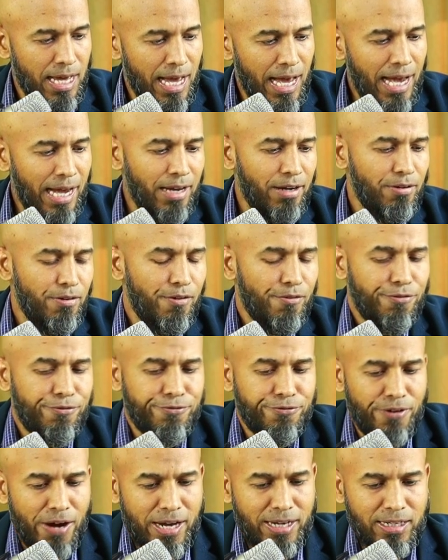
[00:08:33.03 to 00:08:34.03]
And
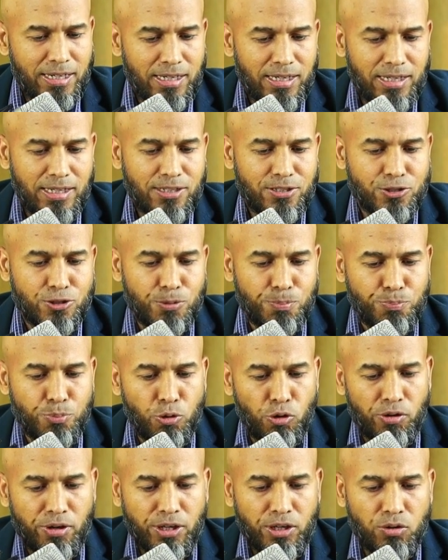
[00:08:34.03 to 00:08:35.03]
finally,
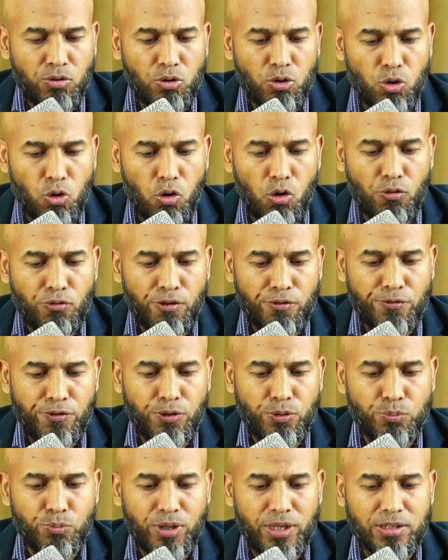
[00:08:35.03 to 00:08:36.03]
support your
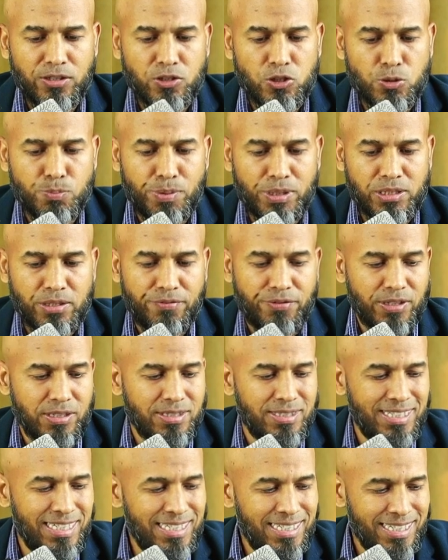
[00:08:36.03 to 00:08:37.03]
overview with
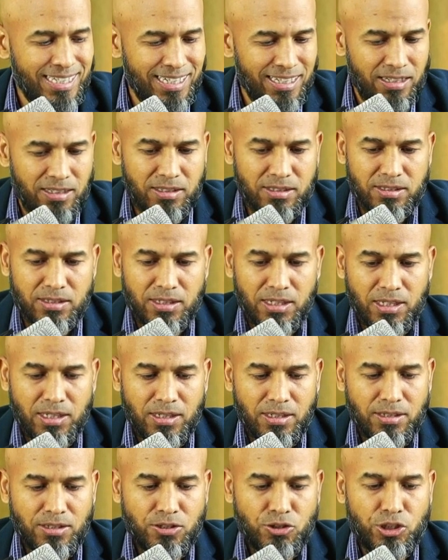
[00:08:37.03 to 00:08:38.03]
specific details
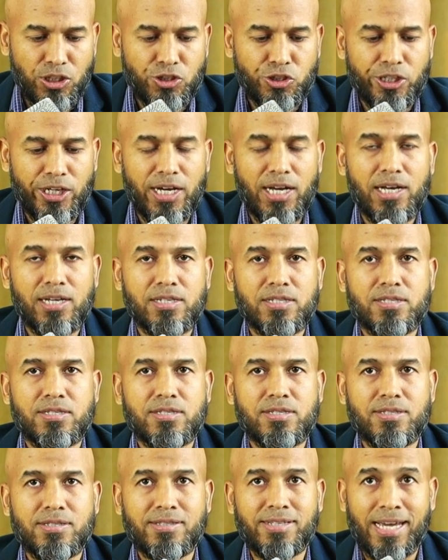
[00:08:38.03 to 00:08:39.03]
such
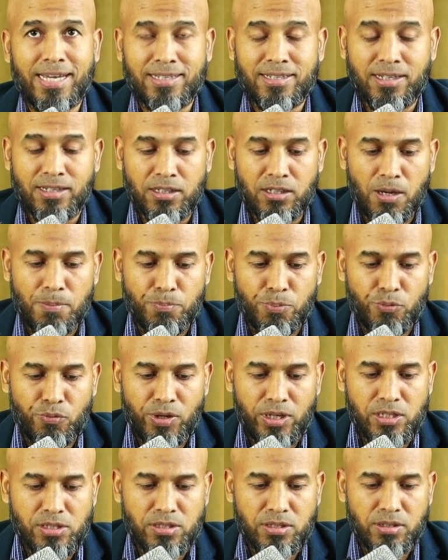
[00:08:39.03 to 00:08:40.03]
as data
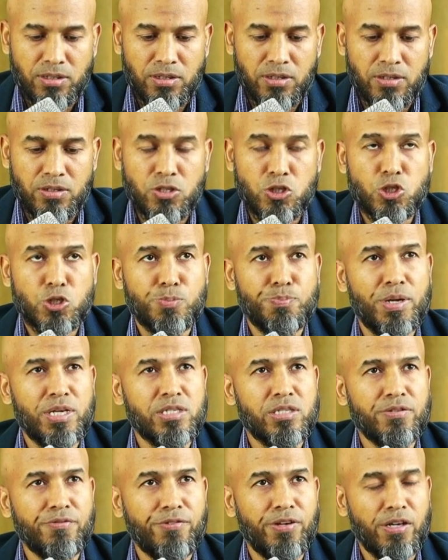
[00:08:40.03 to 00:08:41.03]
comparison,
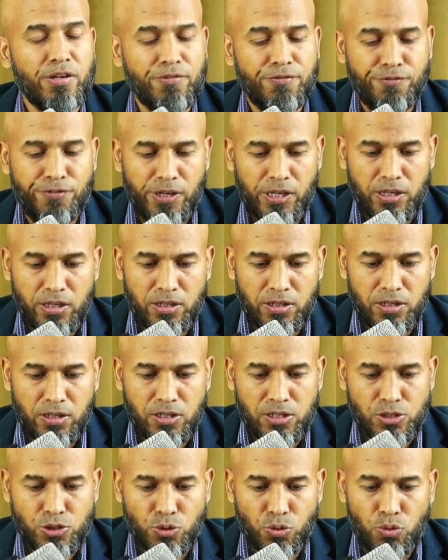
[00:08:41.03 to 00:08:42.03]
specific
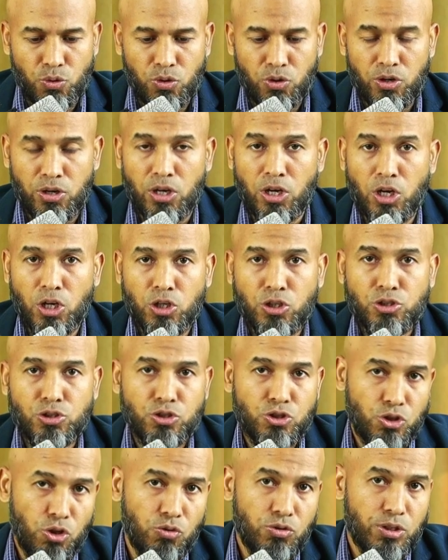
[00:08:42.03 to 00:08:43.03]
figures, or
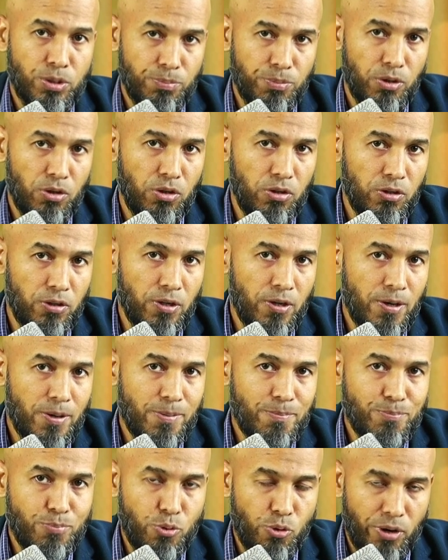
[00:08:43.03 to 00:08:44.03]
notable
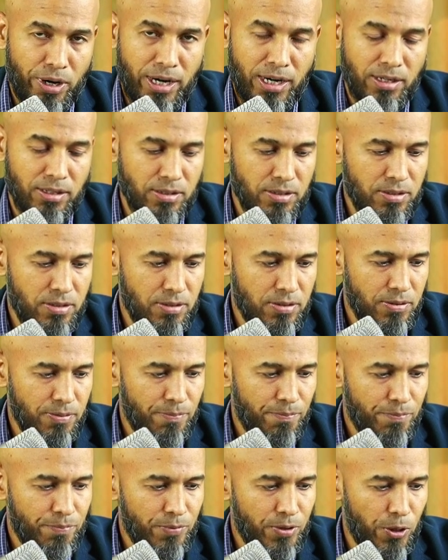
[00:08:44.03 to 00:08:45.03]
points.
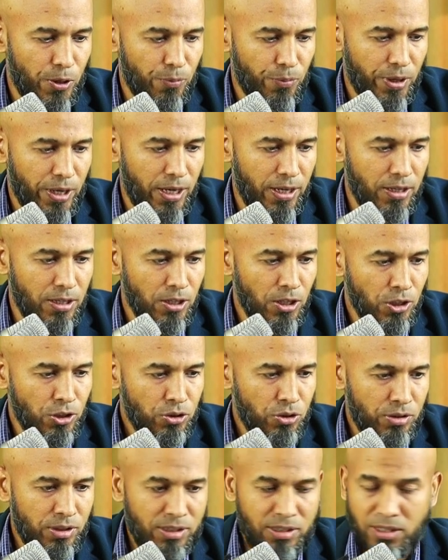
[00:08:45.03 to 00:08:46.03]
Okay,
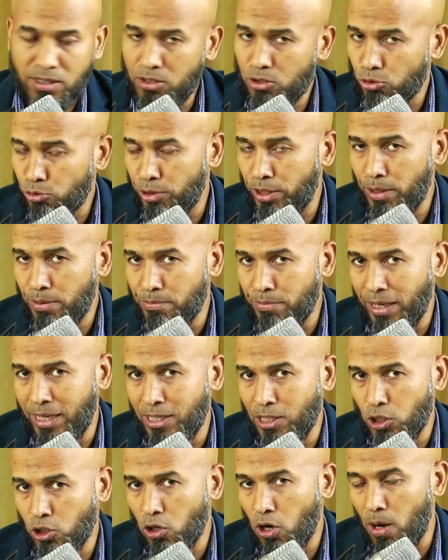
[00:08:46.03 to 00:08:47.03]
so these are 3
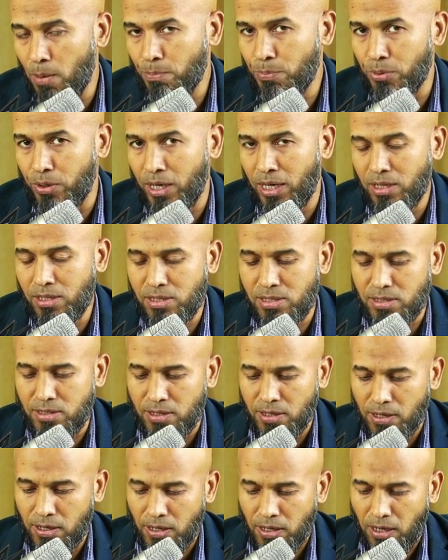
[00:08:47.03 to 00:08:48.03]
main components
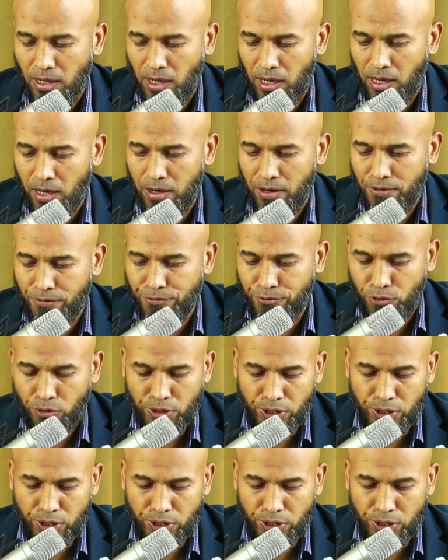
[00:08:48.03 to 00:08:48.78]
for